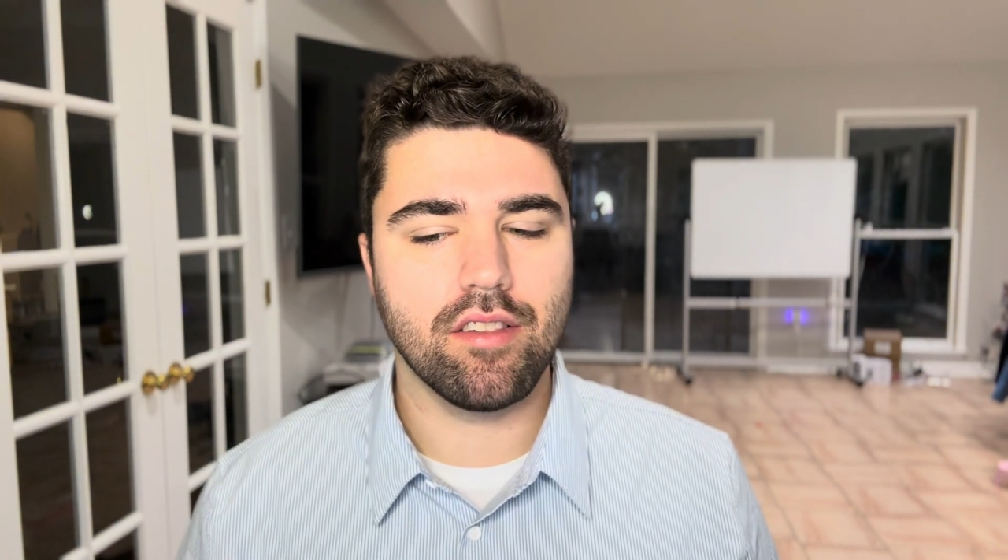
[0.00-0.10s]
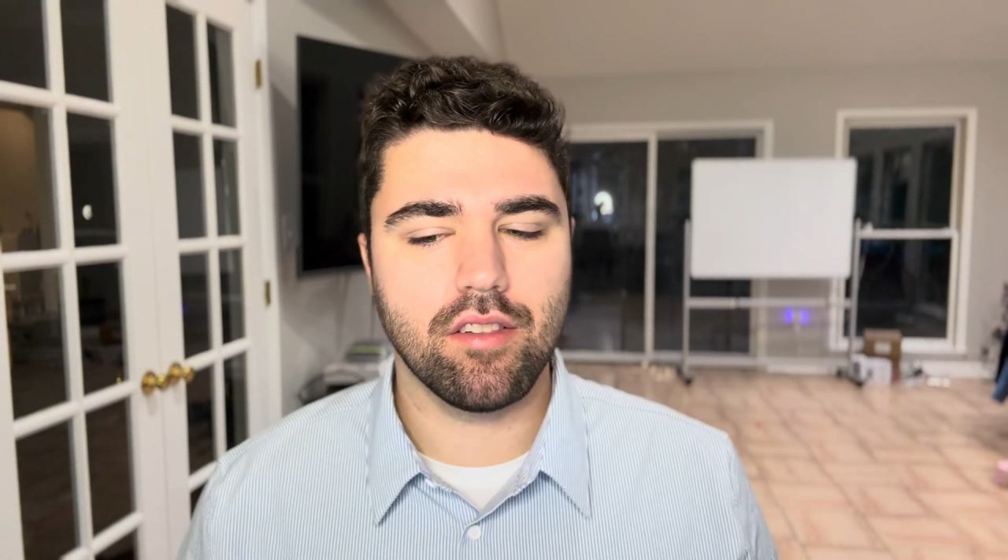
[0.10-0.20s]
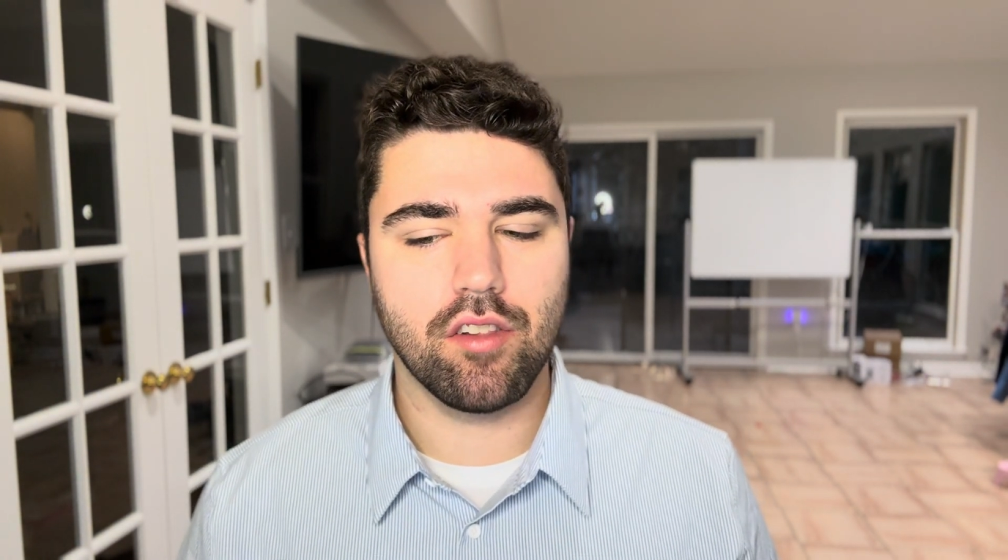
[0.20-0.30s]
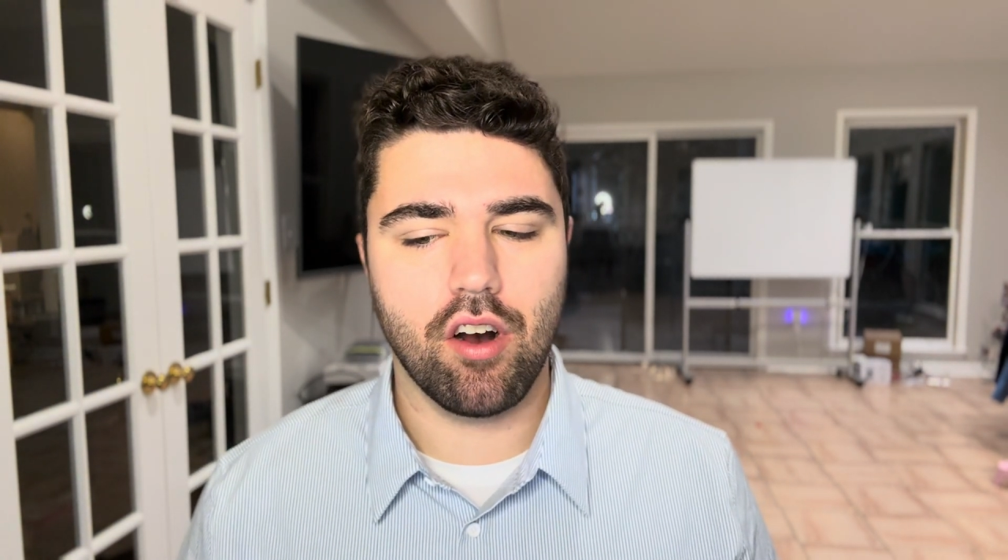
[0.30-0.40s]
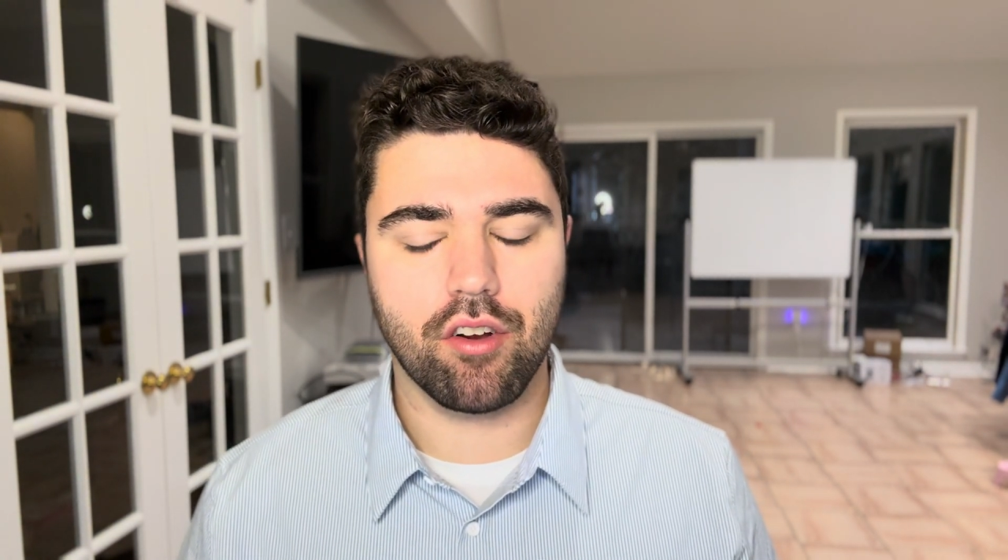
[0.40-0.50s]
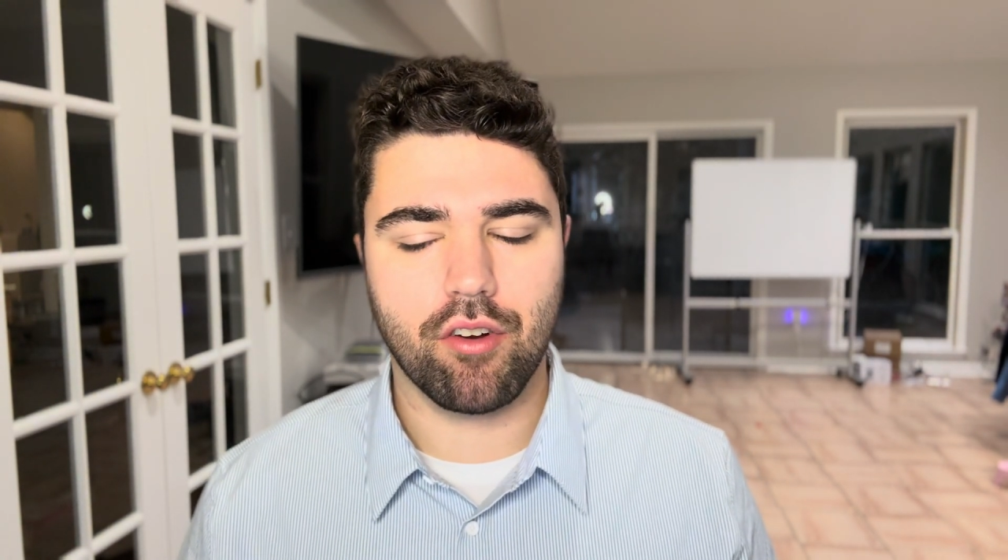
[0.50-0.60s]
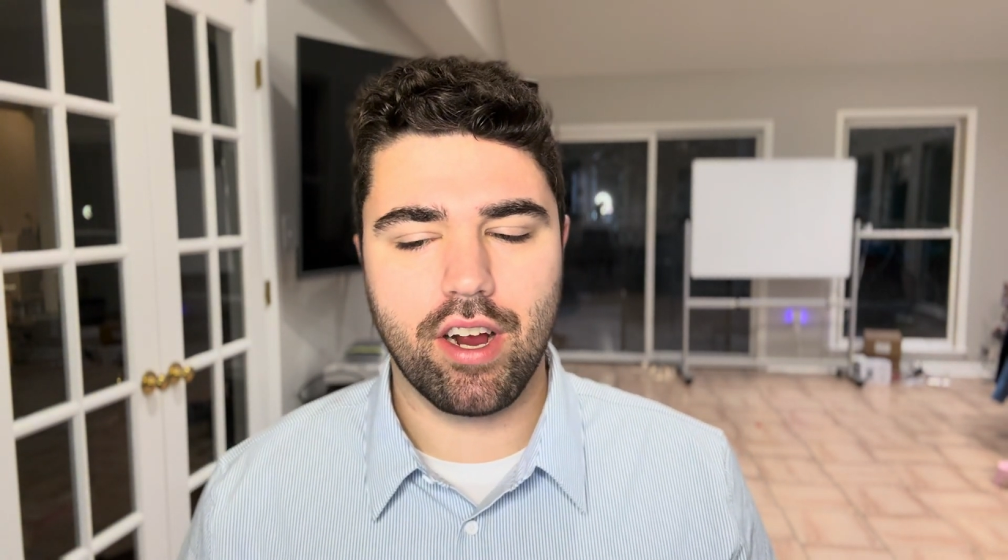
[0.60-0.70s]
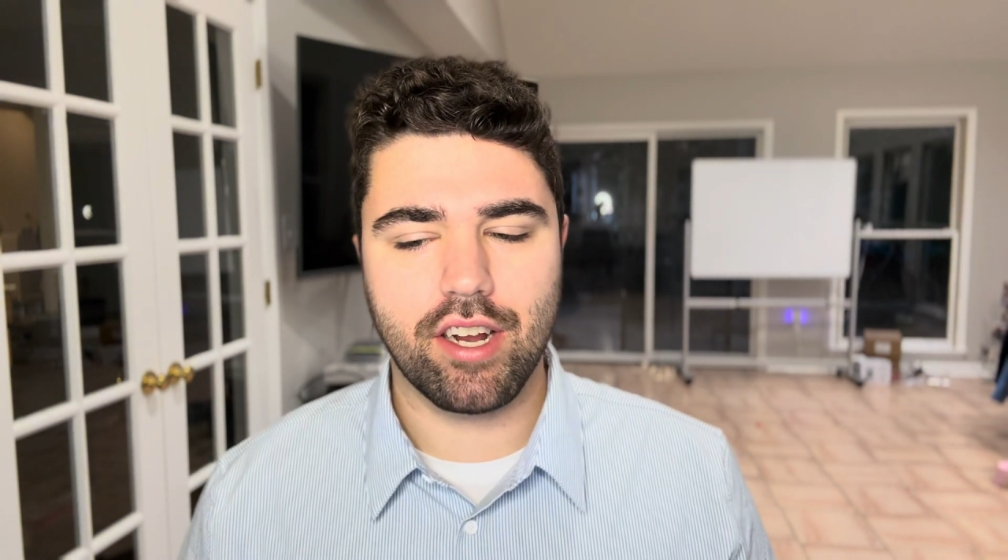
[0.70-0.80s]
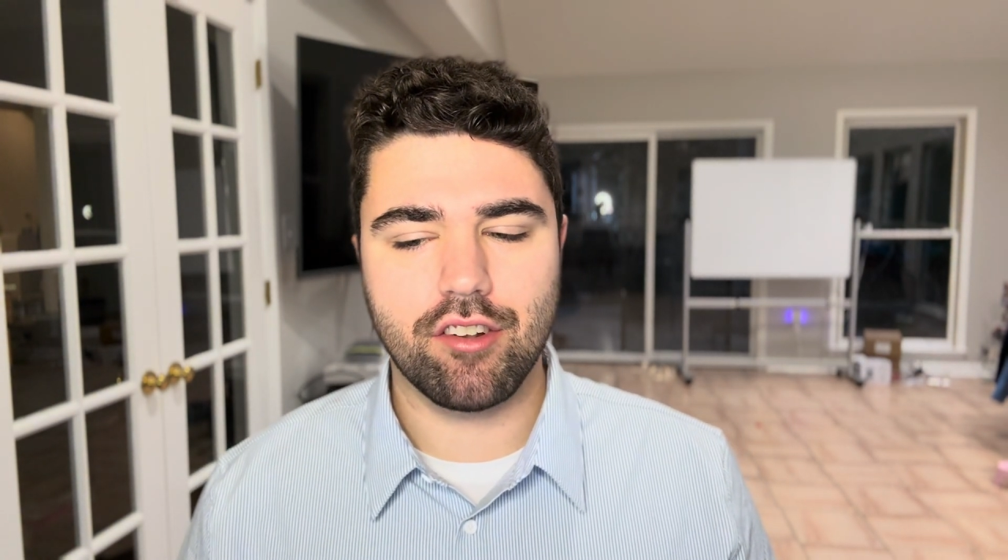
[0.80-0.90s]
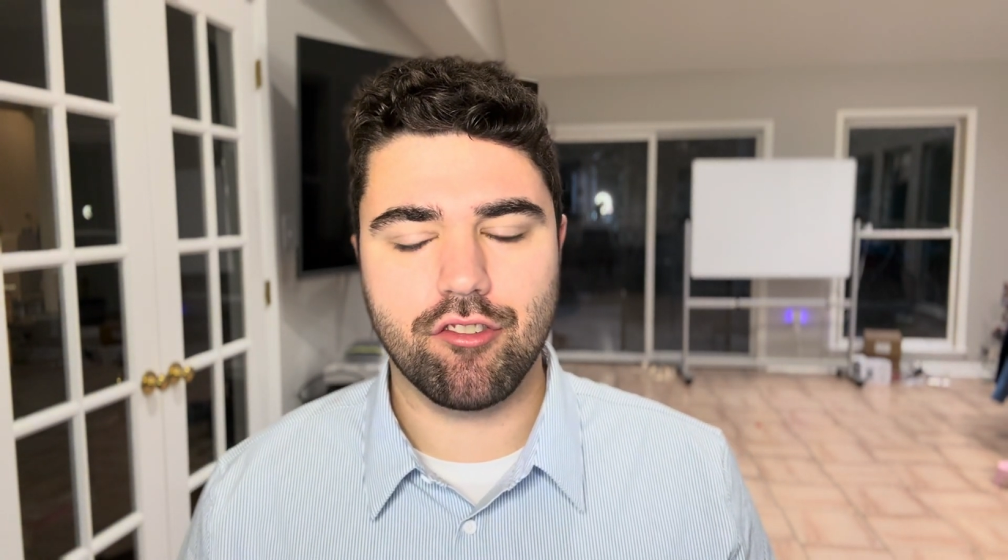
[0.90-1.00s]
long
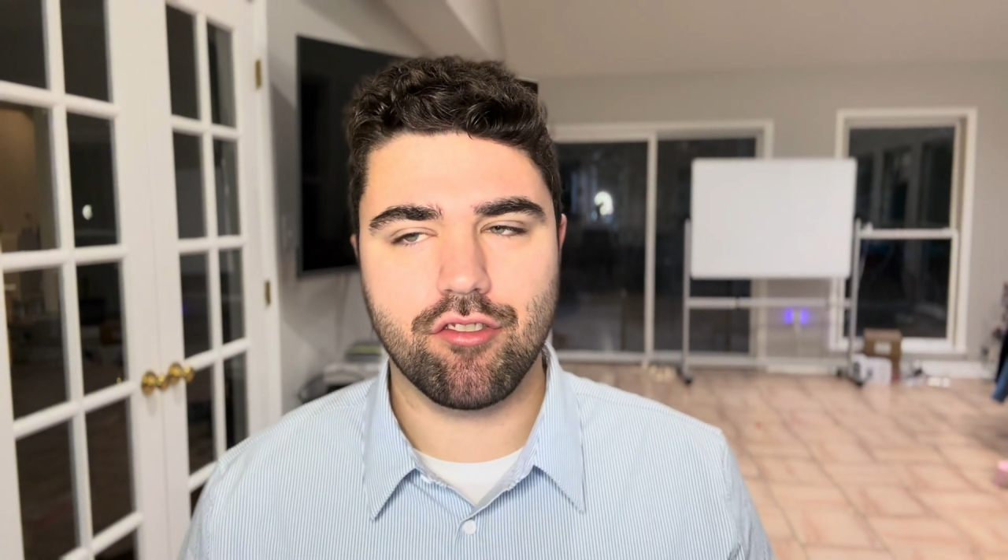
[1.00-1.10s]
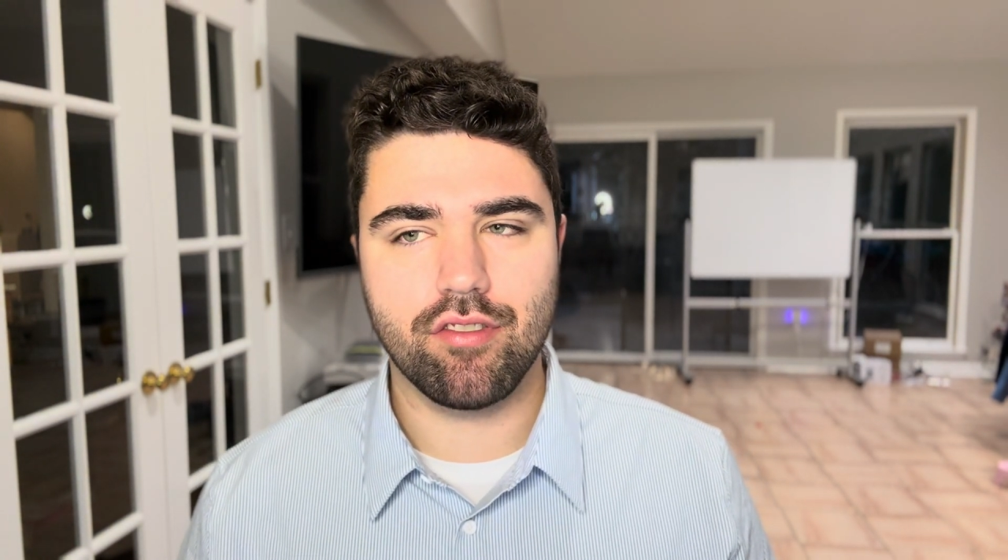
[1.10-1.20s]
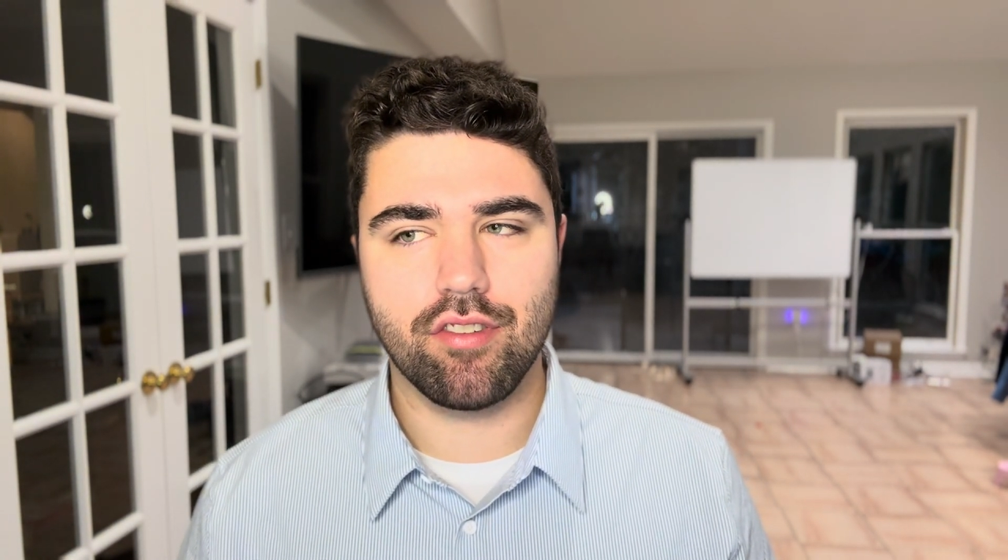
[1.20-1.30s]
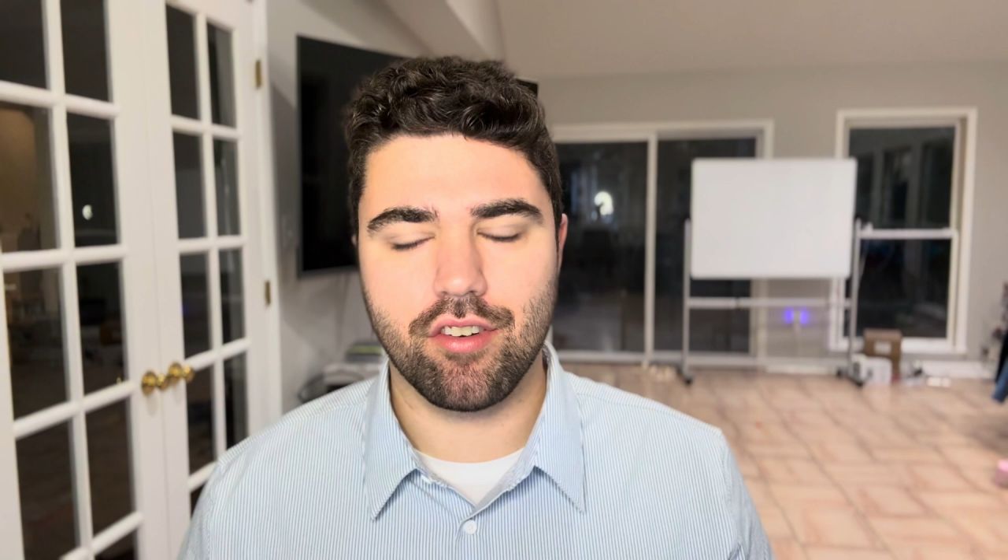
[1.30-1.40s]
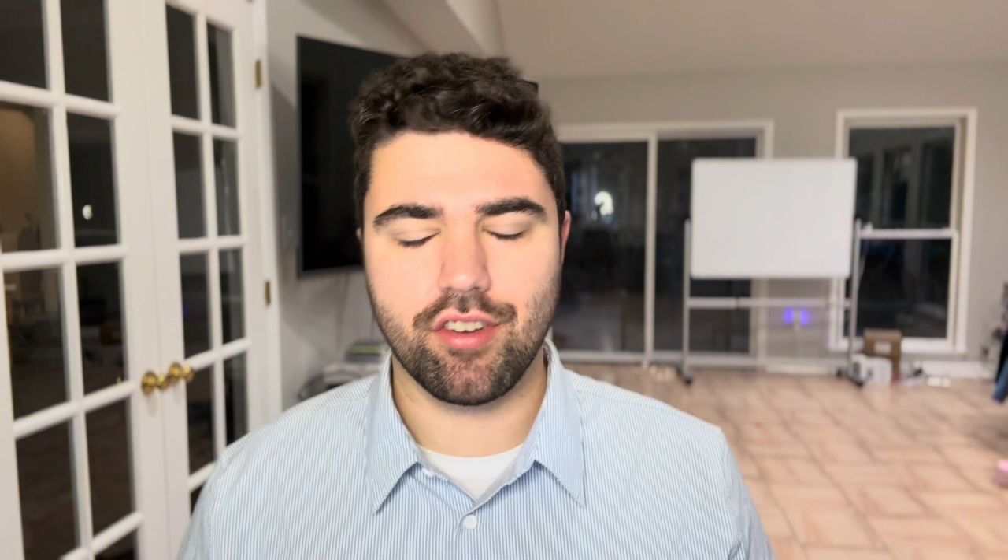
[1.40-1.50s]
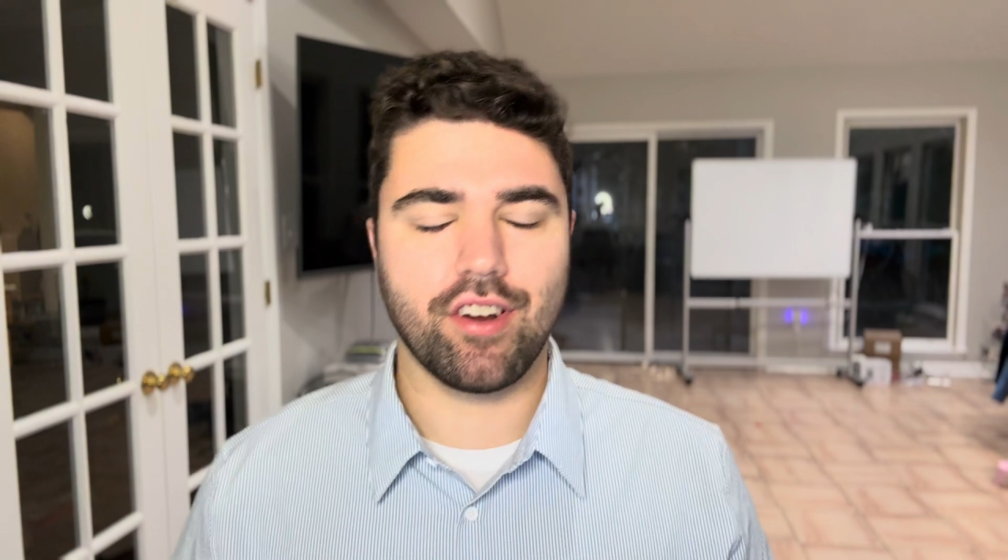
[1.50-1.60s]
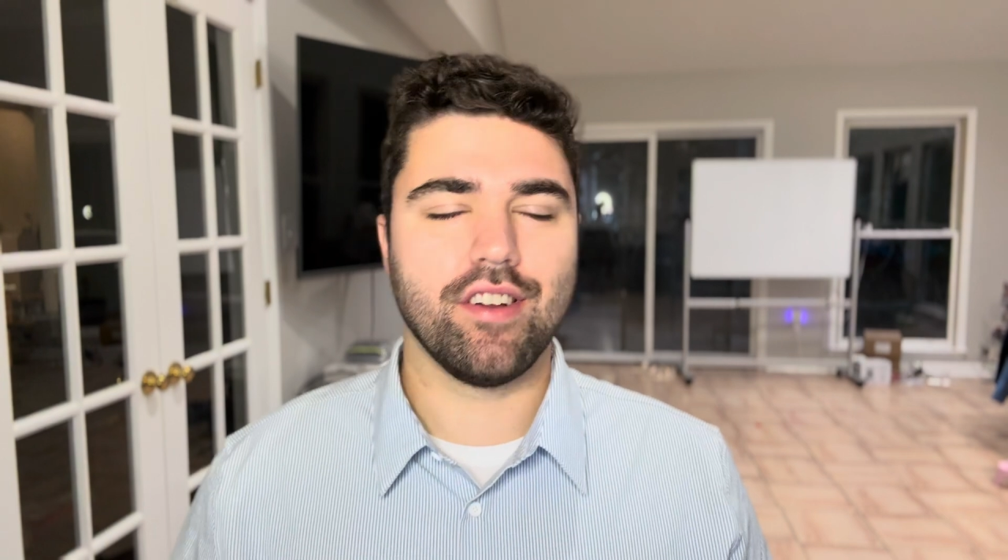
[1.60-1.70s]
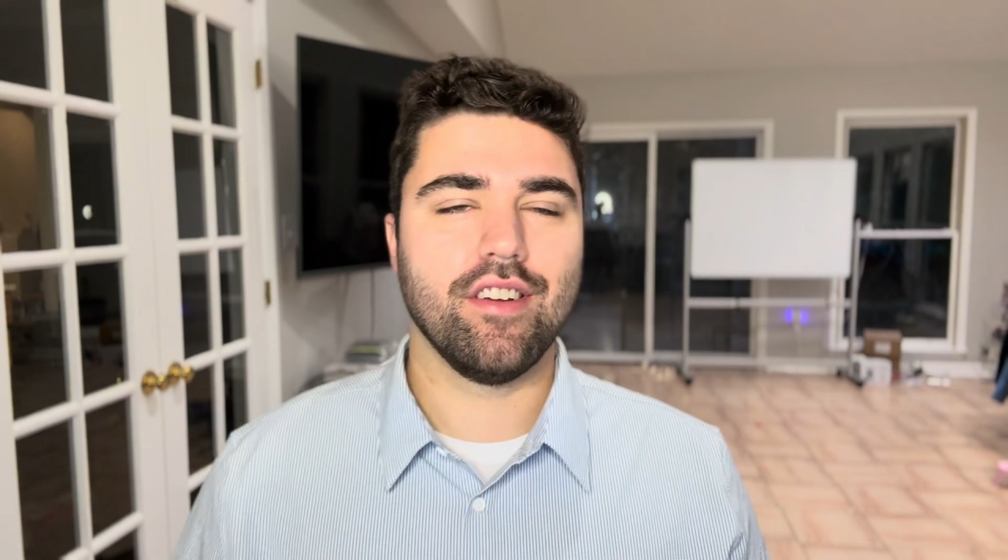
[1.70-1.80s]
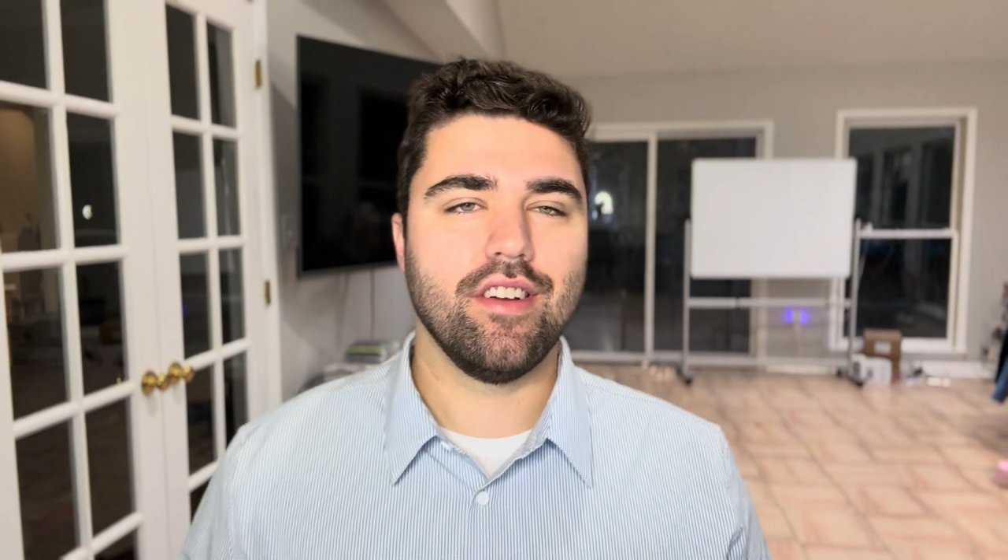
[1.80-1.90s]
range, or sorry,